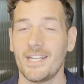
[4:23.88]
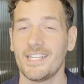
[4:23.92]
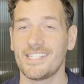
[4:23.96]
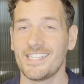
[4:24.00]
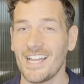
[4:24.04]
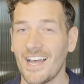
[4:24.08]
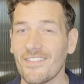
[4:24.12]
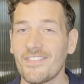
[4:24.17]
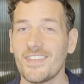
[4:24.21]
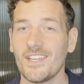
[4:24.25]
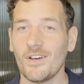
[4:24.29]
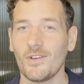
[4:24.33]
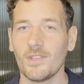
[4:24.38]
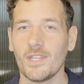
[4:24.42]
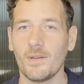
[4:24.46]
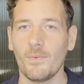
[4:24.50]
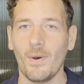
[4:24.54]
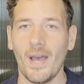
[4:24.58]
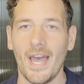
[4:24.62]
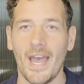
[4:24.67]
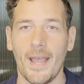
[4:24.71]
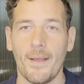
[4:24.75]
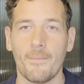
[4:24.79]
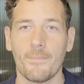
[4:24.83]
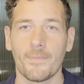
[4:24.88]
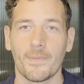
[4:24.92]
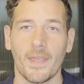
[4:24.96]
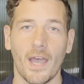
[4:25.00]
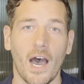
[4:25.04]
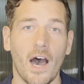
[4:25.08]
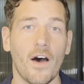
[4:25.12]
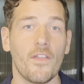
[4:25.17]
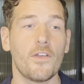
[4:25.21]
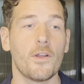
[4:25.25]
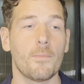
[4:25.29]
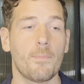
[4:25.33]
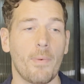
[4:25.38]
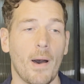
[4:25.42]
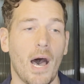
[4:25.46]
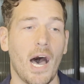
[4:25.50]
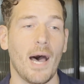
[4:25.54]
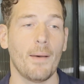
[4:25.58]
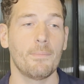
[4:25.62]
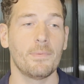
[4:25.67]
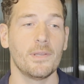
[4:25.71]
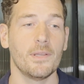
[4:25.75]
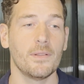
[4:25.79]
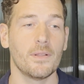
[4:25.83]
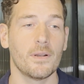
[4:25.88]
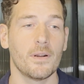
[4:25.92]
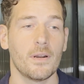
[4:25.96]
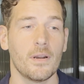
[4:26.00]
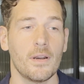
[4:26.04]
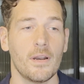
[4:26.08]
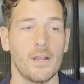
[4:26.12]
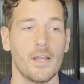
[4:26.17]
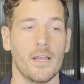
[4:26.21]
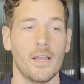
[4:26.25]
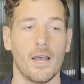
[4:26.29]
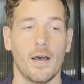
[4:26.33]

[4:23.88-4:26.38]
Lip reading: it's not the only way. Other popular